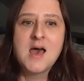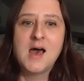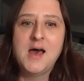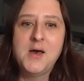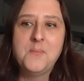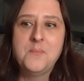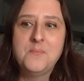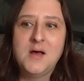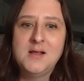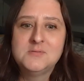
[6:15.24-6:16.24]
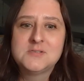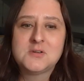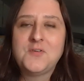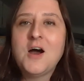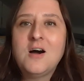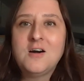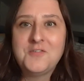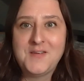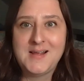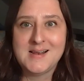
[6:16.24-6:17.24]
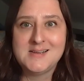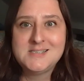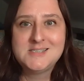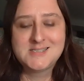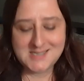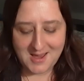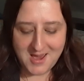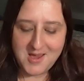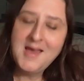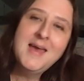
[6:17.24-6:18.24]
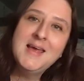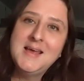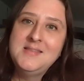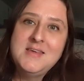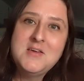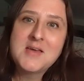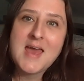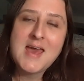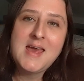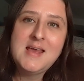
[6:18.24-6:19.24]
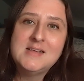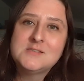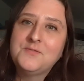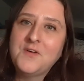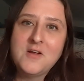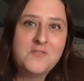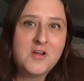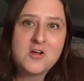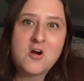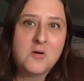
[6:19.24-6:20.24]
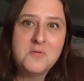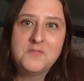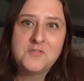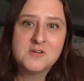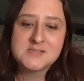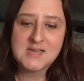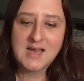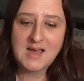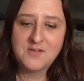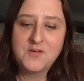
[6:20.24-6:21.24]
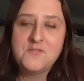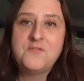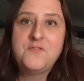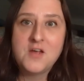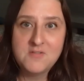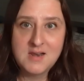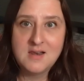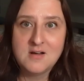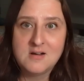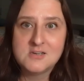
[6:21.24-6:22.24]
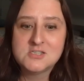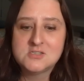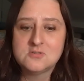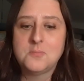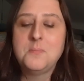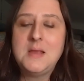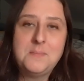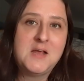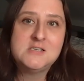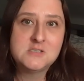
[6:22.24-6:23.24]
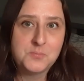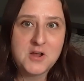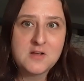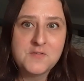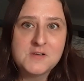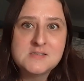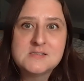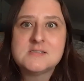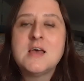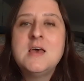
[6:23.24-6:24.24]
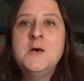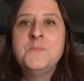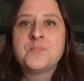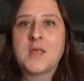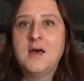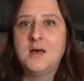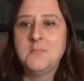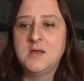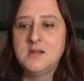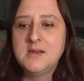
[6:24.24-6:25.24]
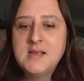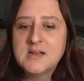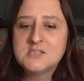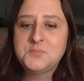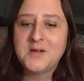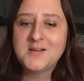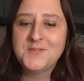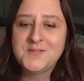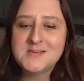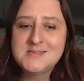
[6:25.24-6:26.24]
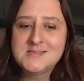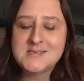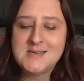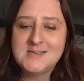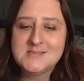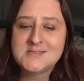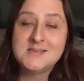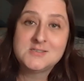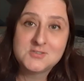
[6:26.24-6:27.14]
um, it was sort of a half English. So in the UK, it's very, very common for us to have a very large sort of meat-based breakfast. Um, and an English breakfast is, is